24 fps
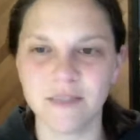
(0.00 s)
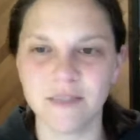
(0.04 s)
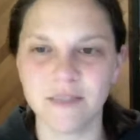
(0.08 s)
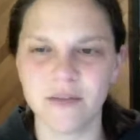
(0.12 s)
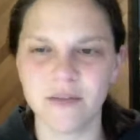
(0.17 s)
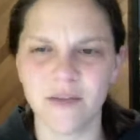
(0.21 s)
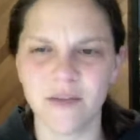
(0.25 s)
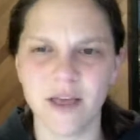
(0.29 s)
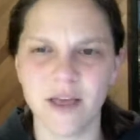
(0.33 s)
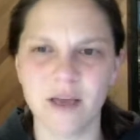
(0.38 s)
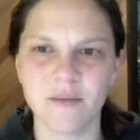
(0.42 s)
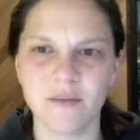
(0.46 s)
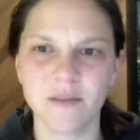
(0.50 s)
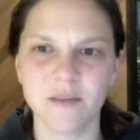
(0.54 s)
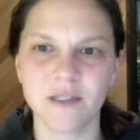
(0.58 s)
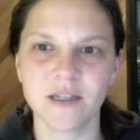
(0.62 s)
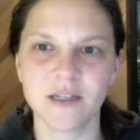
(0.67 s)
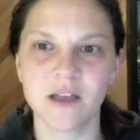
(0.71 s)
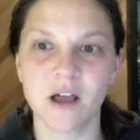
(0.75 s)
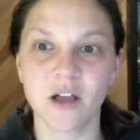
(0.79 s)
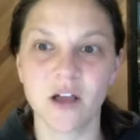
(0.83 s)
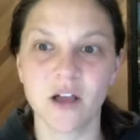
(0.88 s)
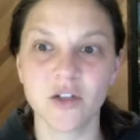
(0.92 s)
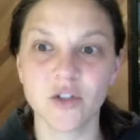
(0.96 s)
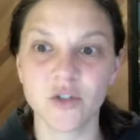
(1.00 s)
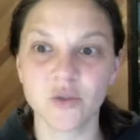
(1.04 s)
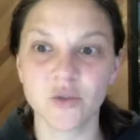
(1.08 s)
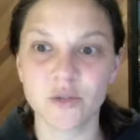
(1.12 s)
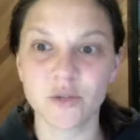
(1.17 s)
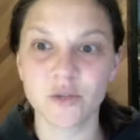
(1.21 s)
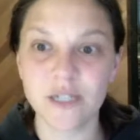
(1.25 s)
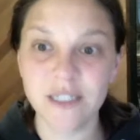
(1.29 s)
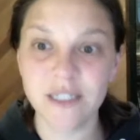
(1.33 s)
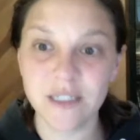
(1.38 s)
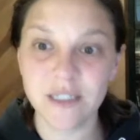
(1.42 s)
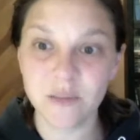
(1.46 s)
developed called
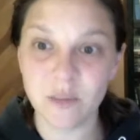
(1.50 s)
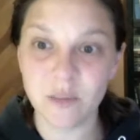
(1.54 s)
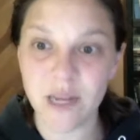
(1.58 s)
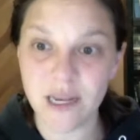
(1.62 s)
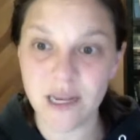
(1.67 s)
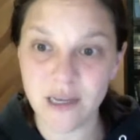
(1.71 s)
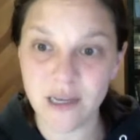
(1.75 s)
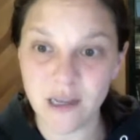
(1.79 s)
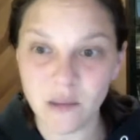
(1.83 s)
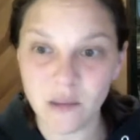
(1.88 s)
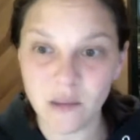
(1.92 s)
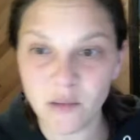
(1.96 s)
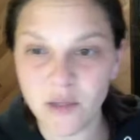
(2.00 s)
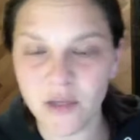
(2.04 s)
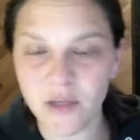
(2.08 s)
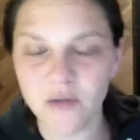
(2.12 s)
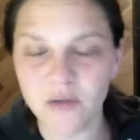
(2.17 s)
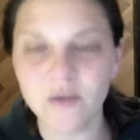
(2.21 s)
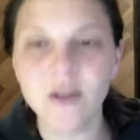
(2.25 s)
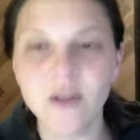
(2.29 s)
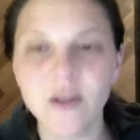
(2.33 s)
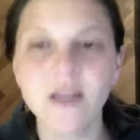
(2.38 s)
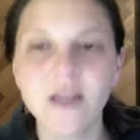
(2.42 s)
Trees PNW.